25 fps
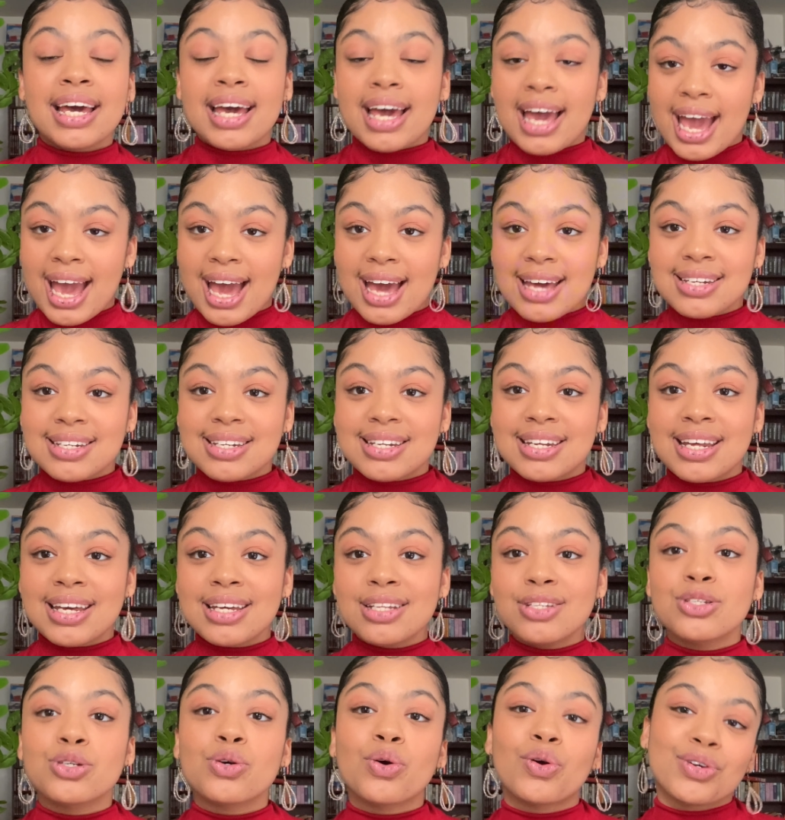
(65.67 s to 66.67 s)
hand
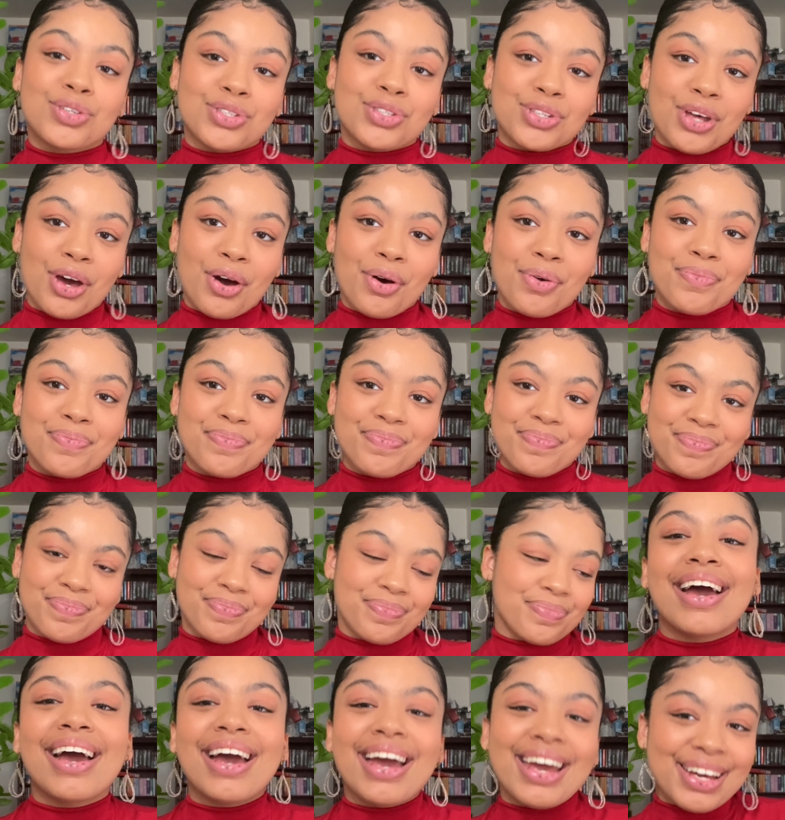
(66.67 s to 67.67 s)
knit, or sew.
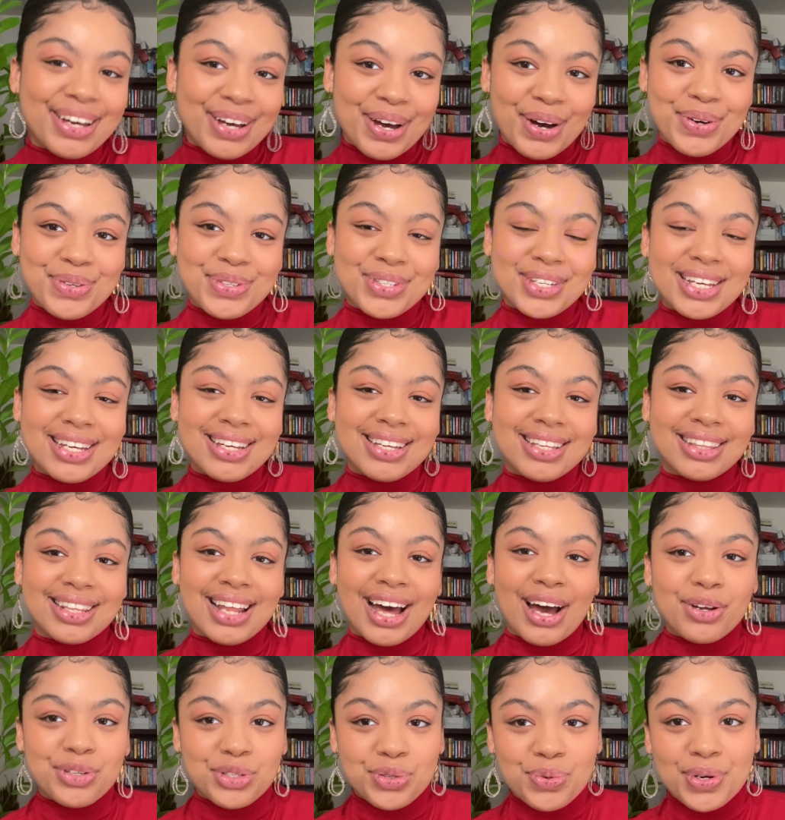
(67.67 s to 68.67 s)
A cozy
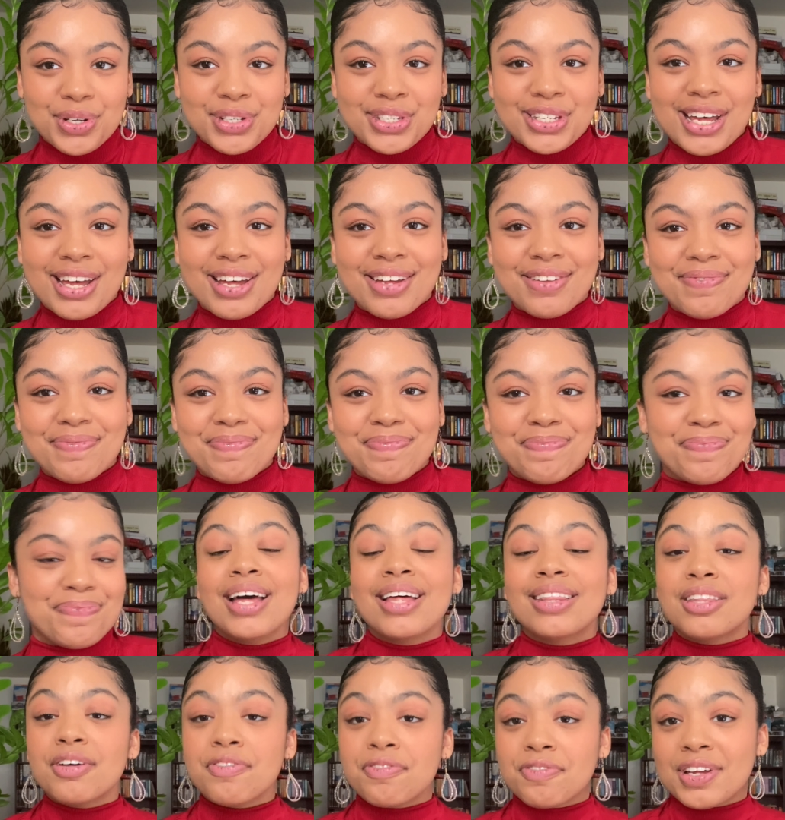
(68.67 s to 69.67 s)
loungewear set,
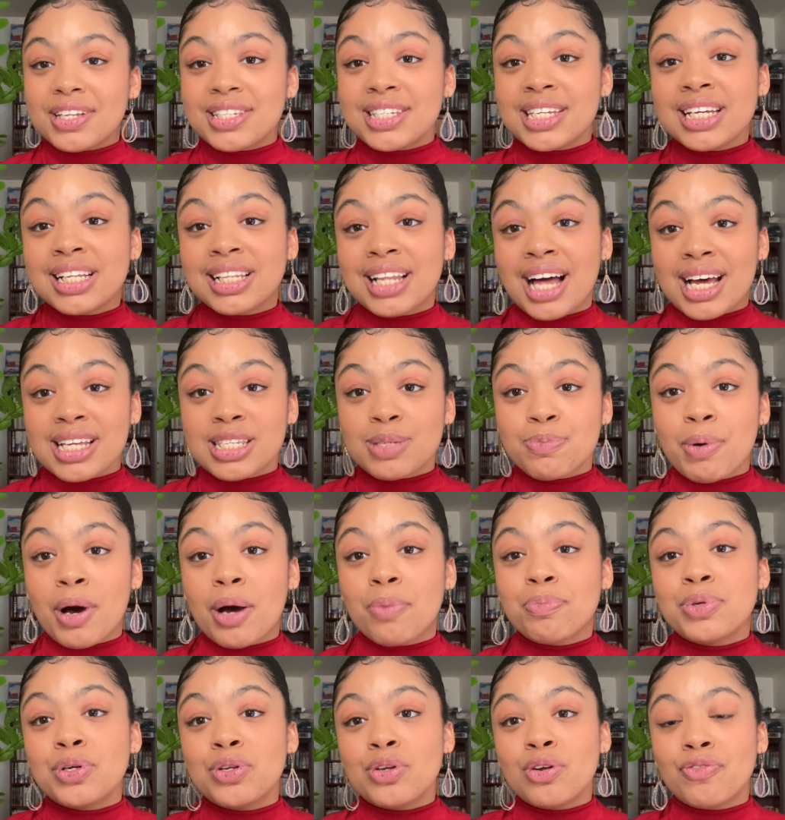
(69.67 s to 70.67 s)
the Fenty Gloss
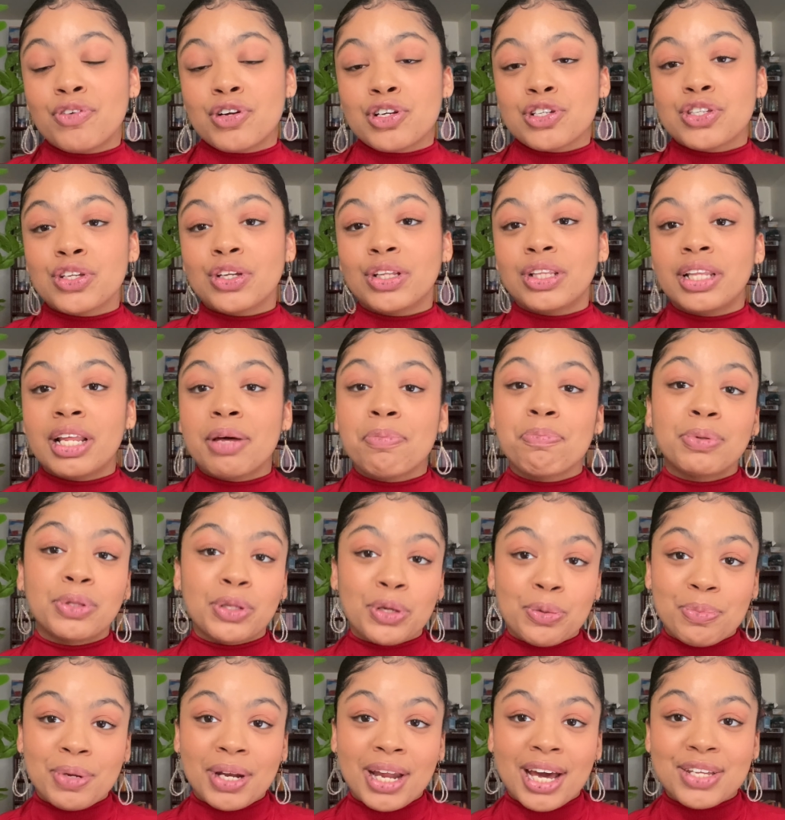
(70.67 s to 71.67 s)
Bomb Universal Lip
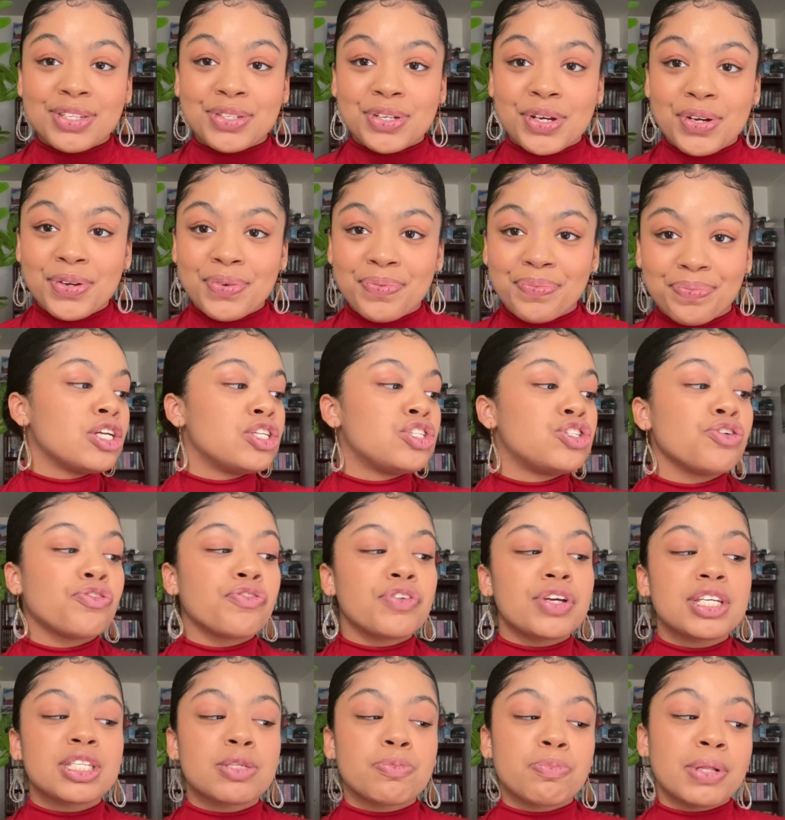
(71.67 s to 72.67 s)
Luminizer,
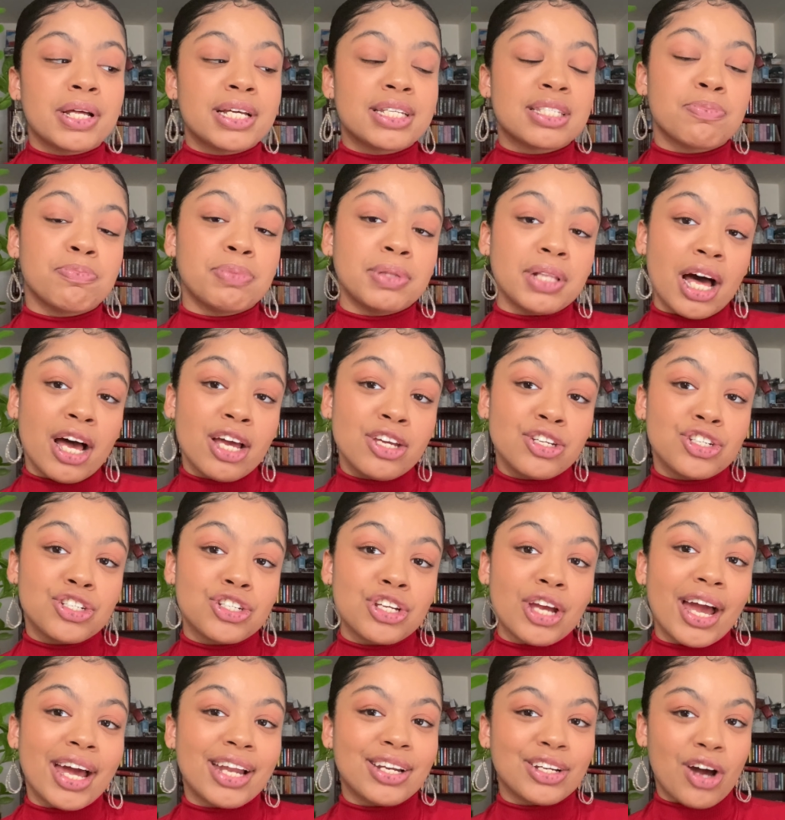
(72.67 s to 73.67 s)
Juvia's Place Blush
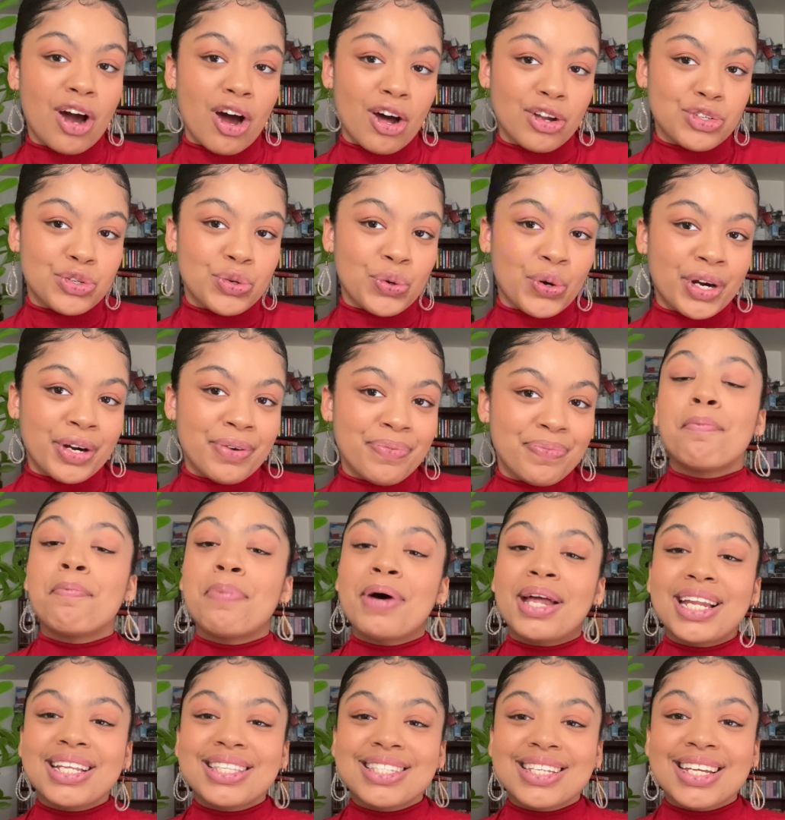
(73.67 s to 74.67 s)
and Contour,
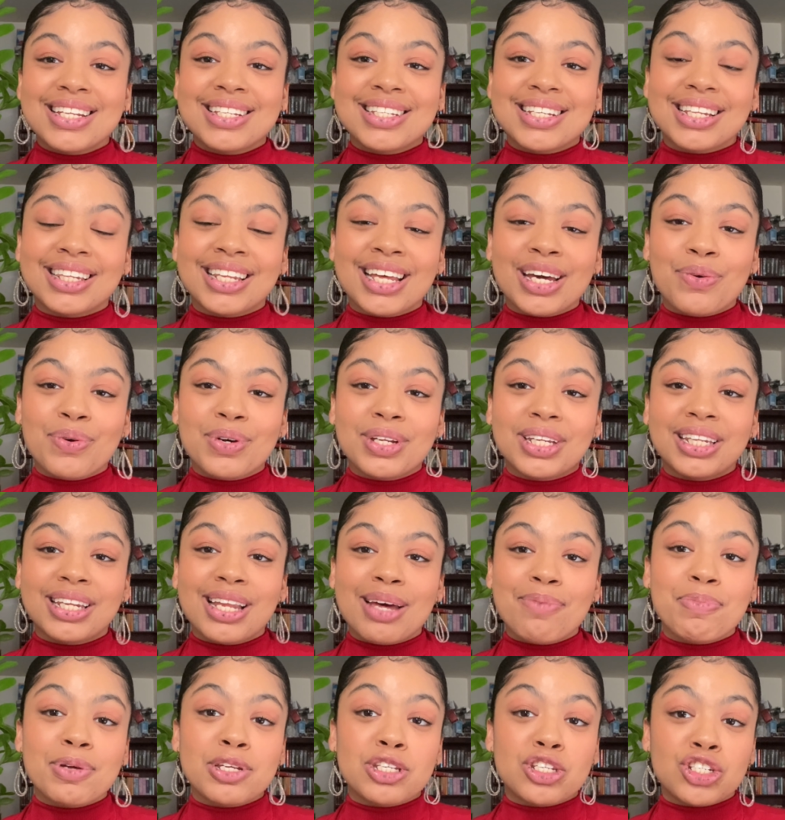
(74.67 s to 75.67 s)
Benetint Liquid
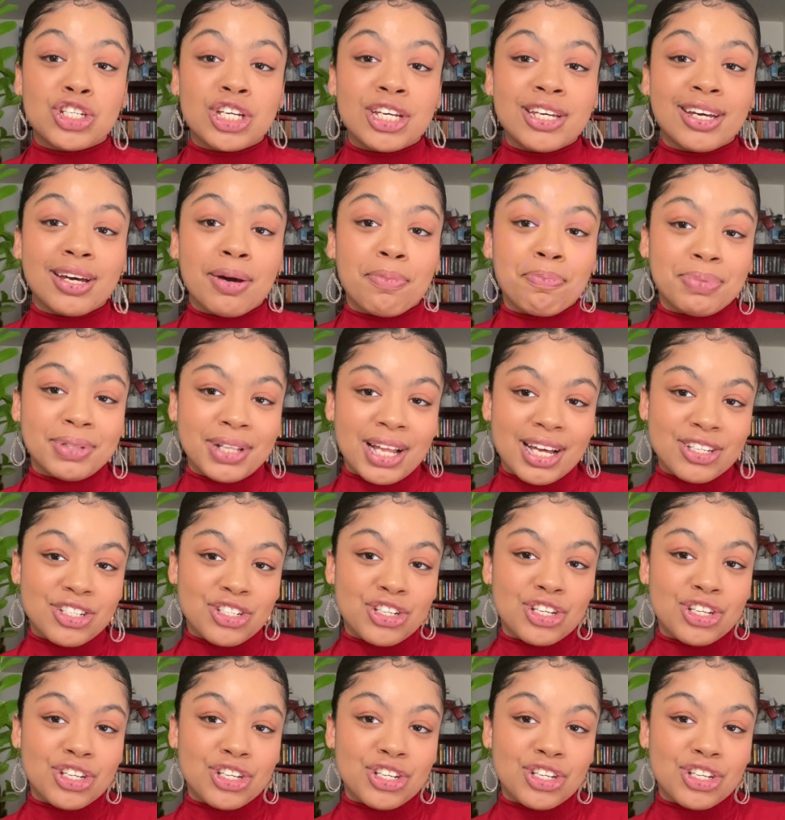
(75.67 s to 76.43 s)
Lip Cheek Blush